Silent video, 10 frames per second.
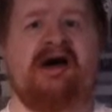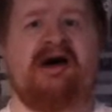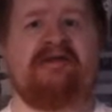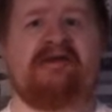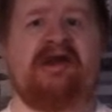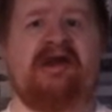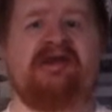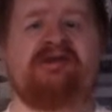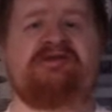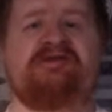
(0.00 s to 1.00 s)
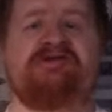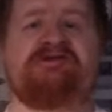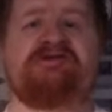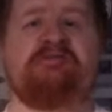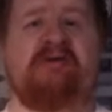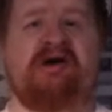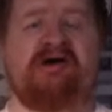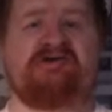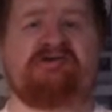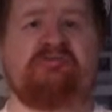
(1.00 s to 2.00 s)
I think any decent
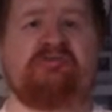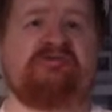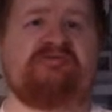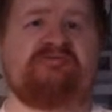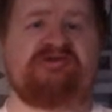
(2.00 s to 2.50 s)
person would have